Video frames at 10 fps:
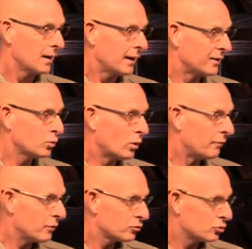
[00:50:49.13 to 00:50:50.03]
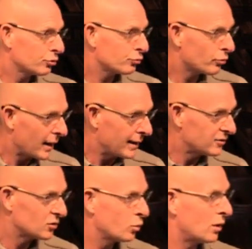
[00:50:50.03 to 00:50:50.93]
It's one of those traits,
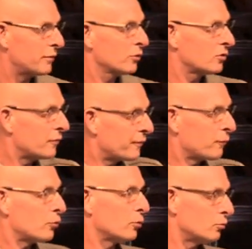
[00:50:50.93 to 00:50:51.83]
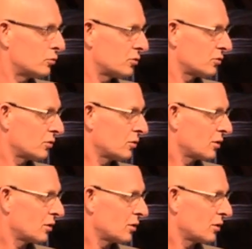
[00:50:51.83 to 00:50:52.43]
it's one of those fruits